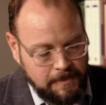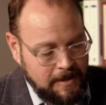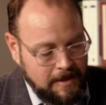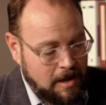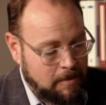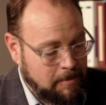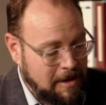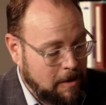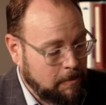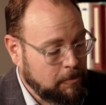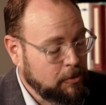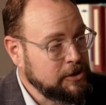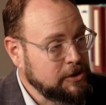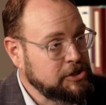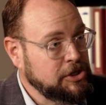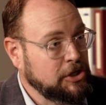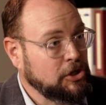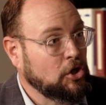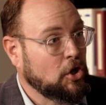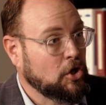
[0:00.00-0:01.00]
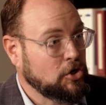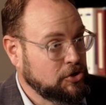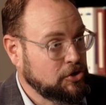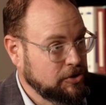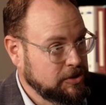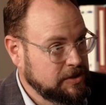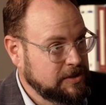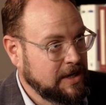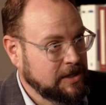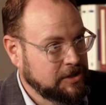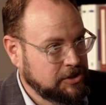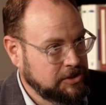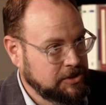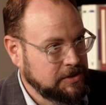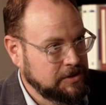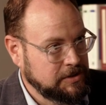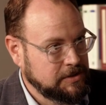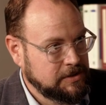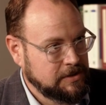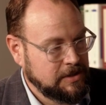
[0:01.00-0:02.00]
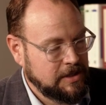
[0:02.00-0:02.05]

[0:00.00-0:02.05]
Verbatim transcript: about preaching larger sections.